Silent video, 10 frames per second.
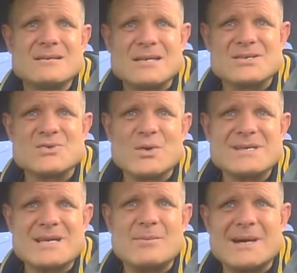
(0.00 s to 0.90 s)
destroy
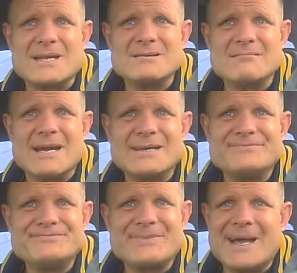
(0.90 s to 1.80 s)
somebody, right?
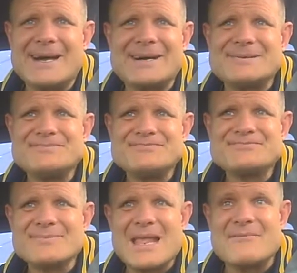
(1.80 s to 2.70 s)

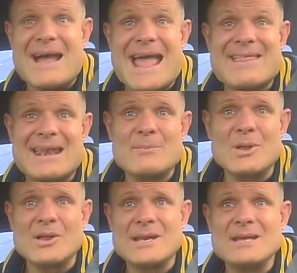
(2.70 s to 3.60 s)
If I had that
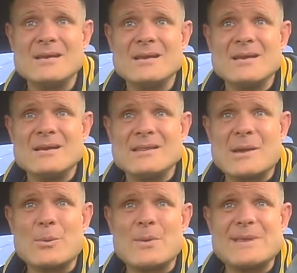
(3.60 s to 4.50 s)
ability,
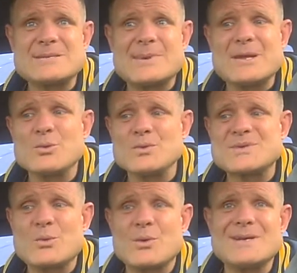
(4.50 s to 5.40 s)
there wouldn't be as many cool
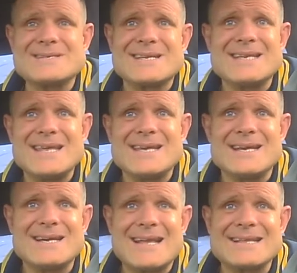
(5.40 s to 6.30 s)
stories in
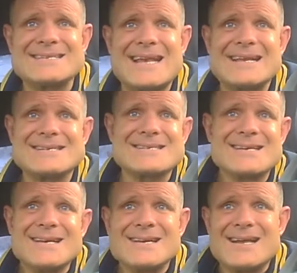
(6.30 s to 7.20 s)
the Encinitas,
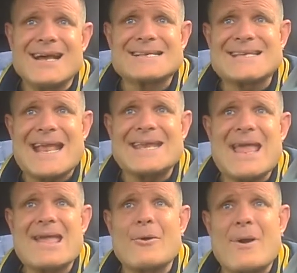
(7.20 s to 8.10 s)
San
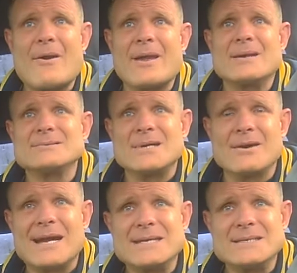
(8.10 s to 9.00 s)
Diego area,
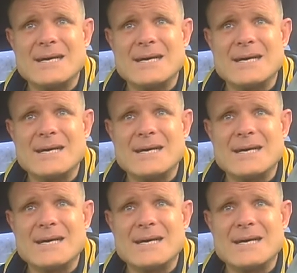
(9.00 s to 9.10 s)
alright?